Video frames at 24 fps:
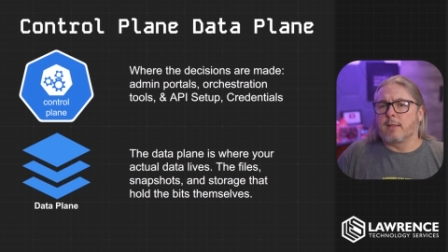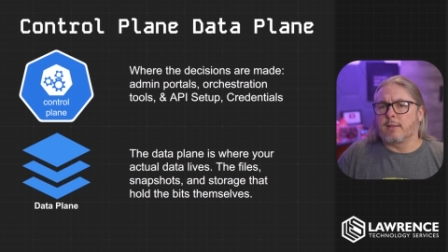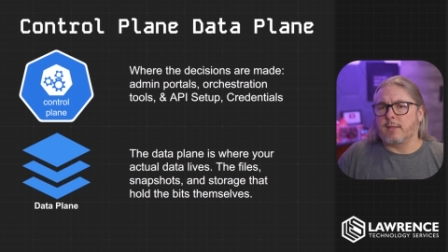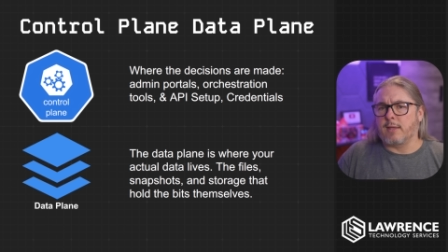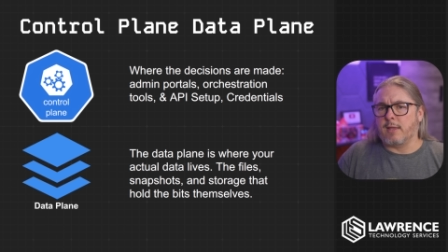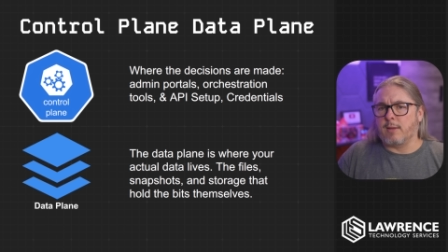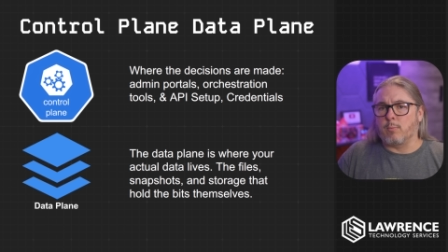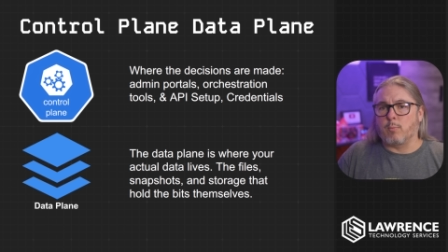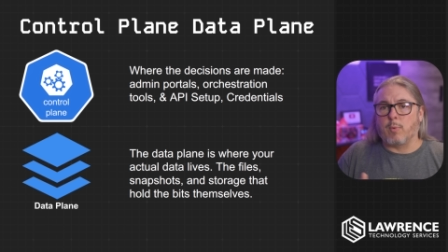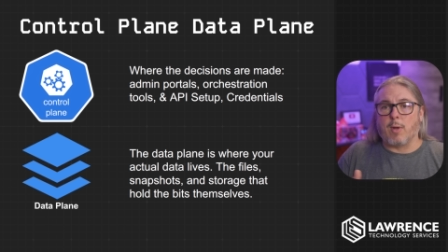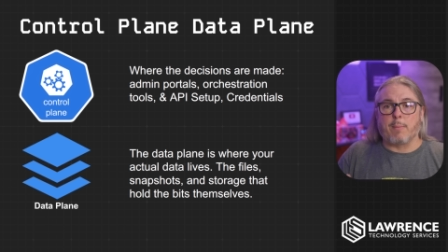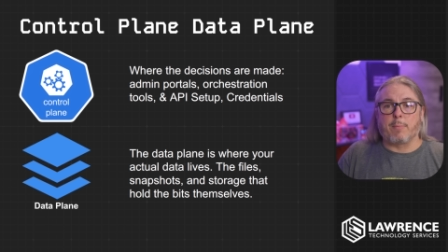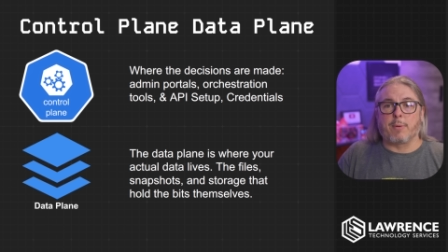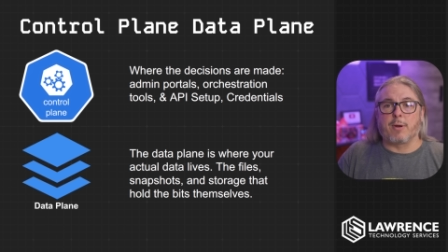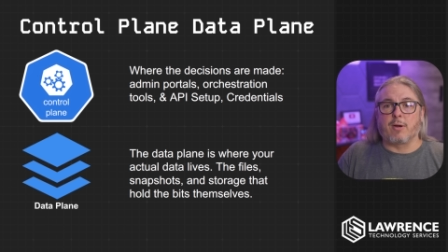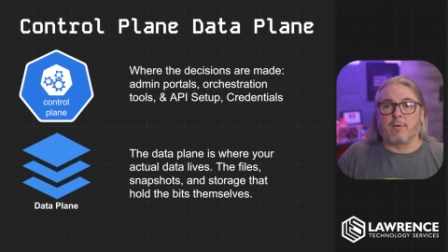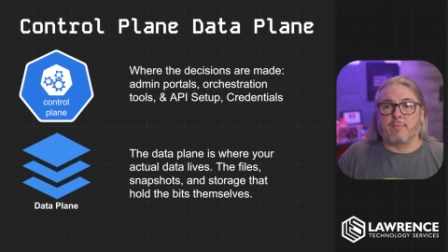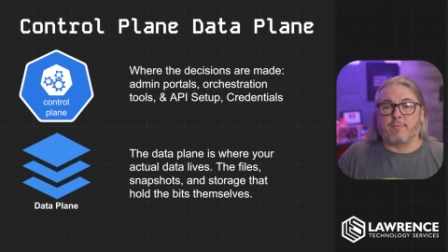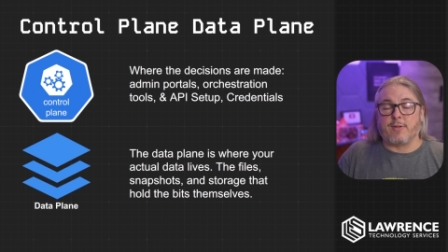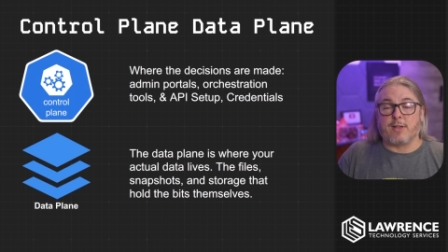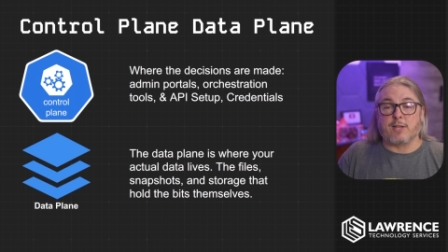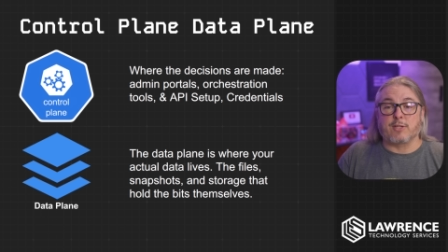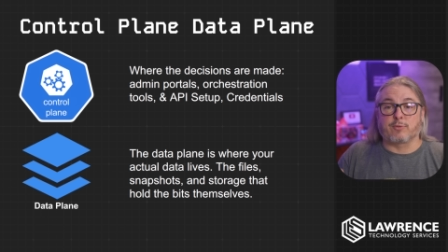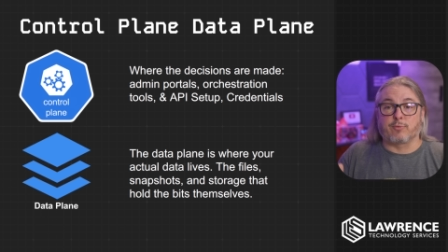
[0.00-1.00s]
the web
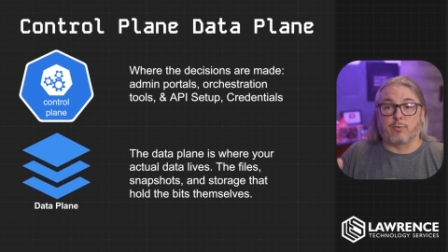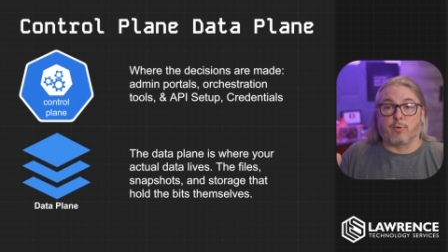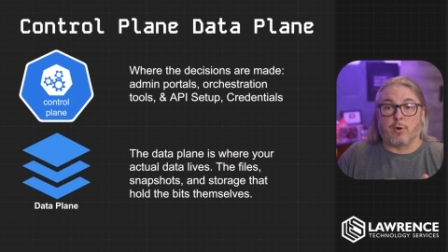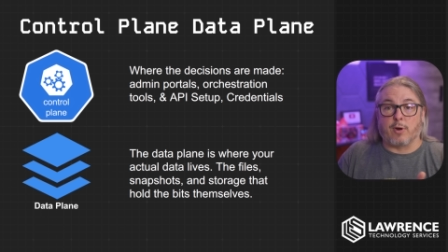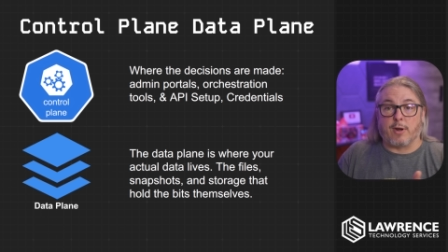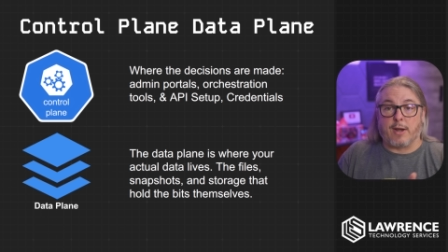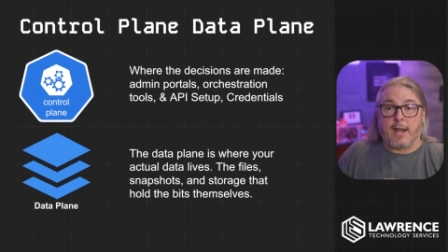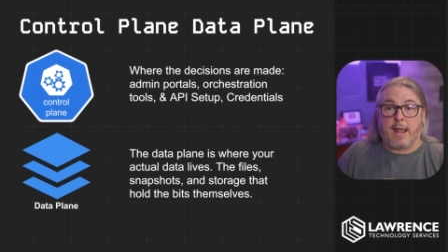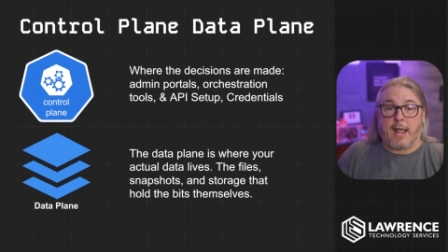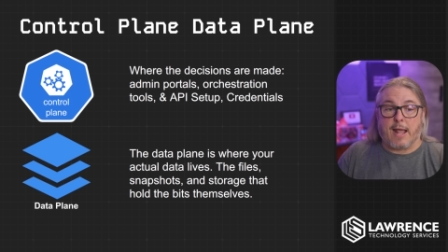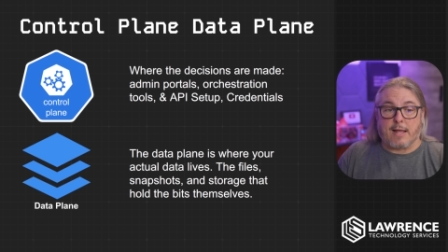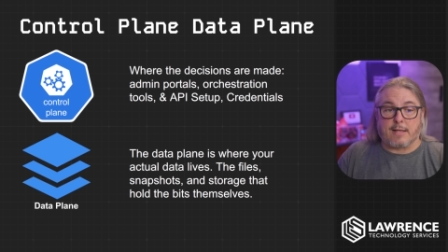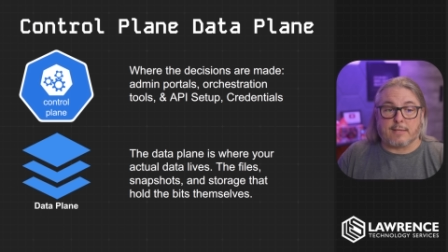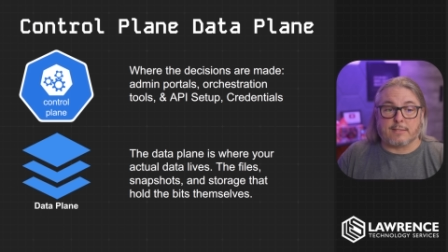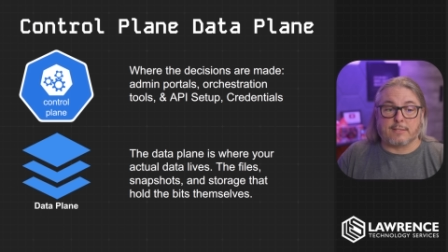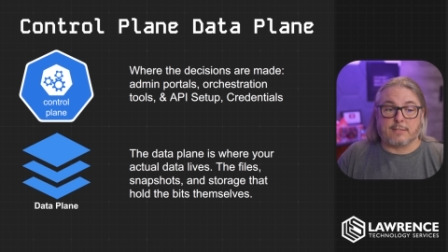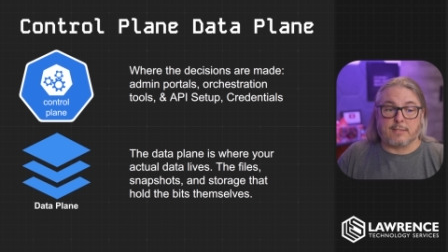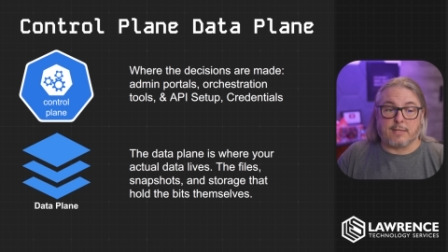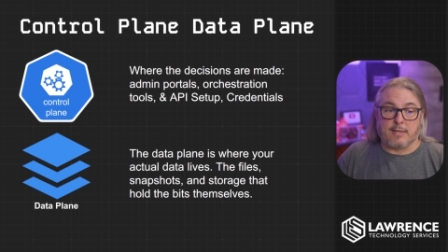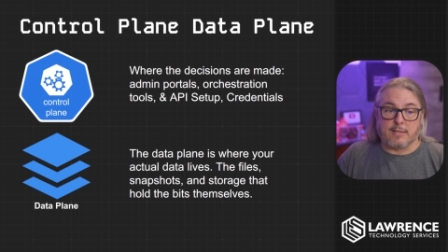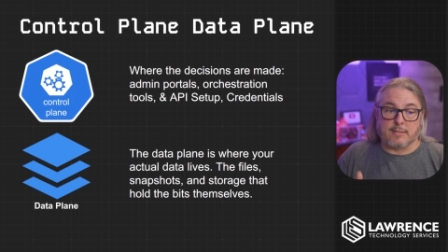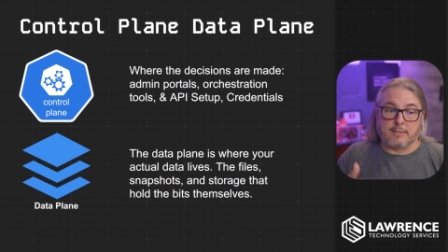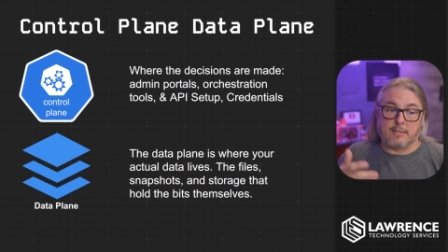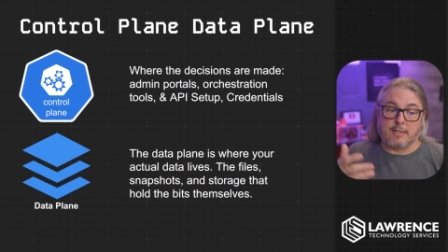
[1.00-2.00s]
interface for a NAS
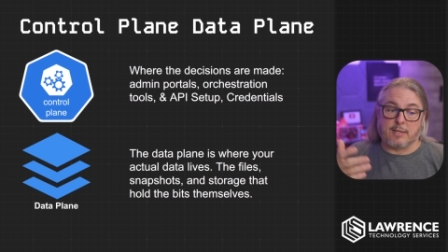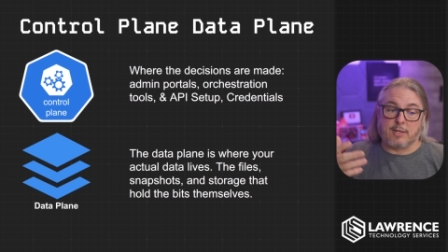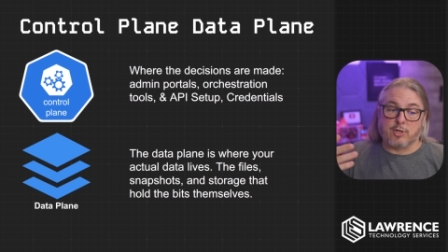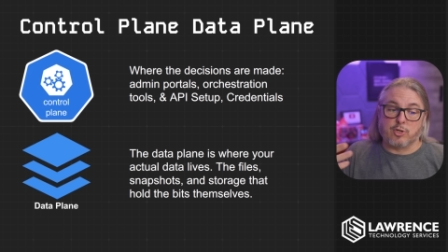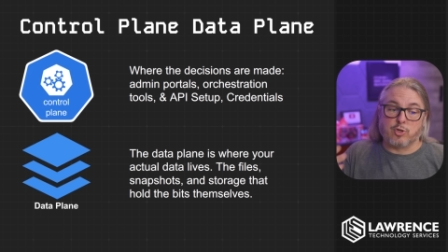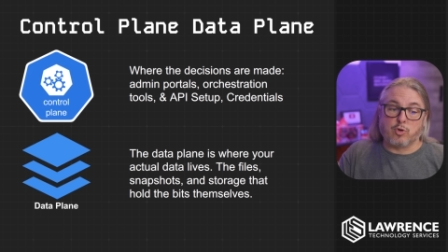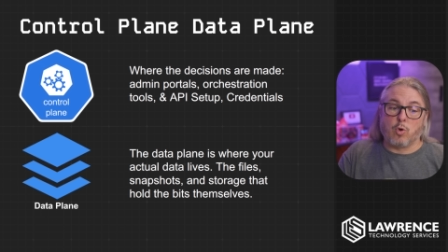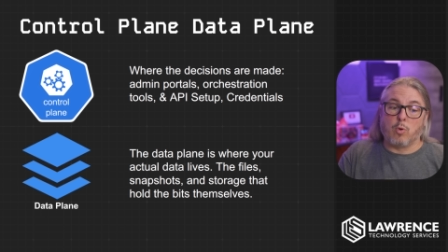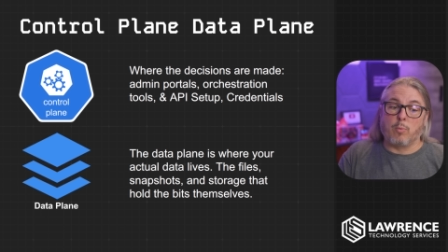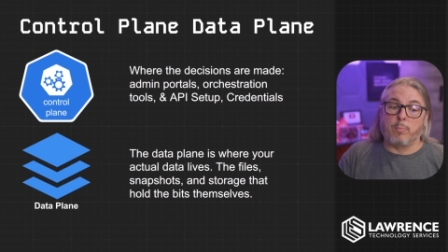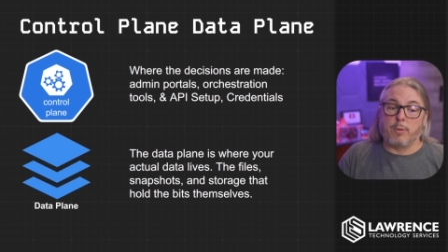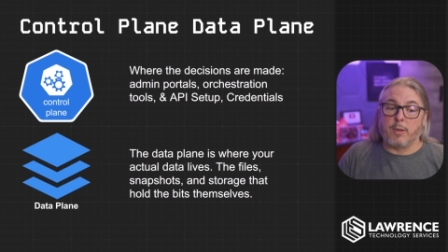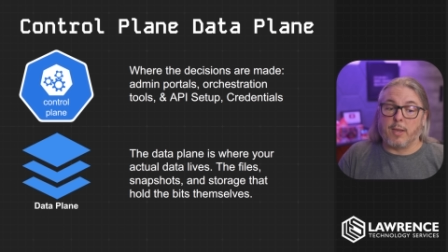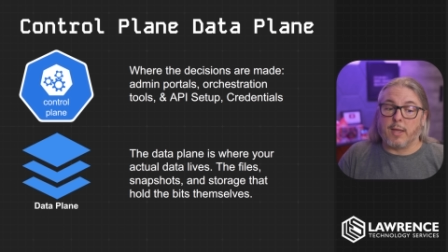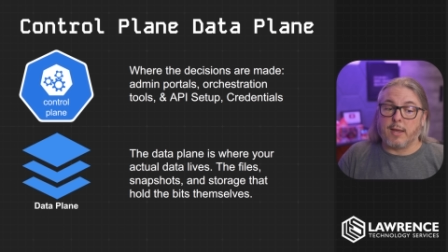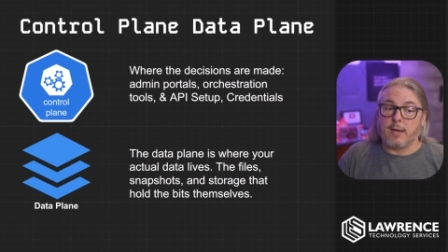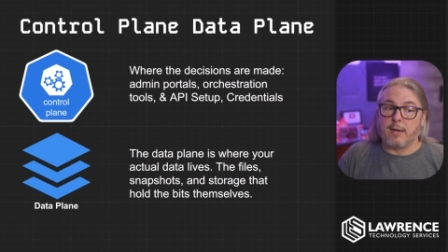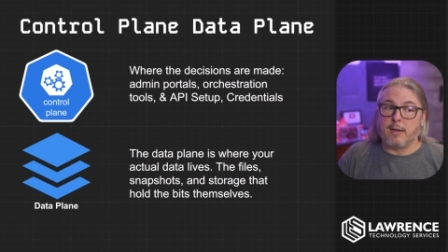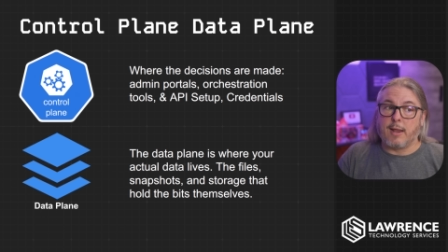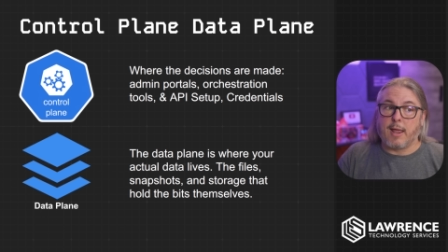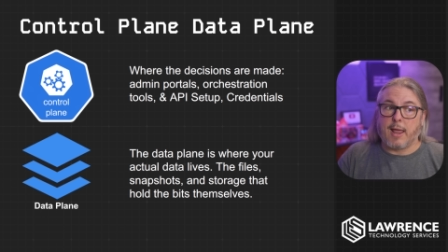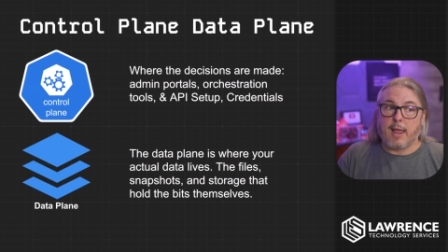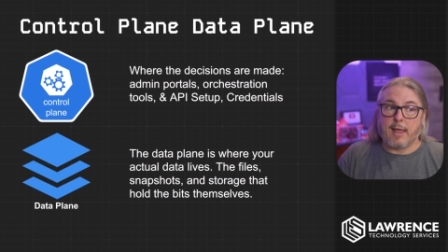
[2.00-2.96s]
is the control plane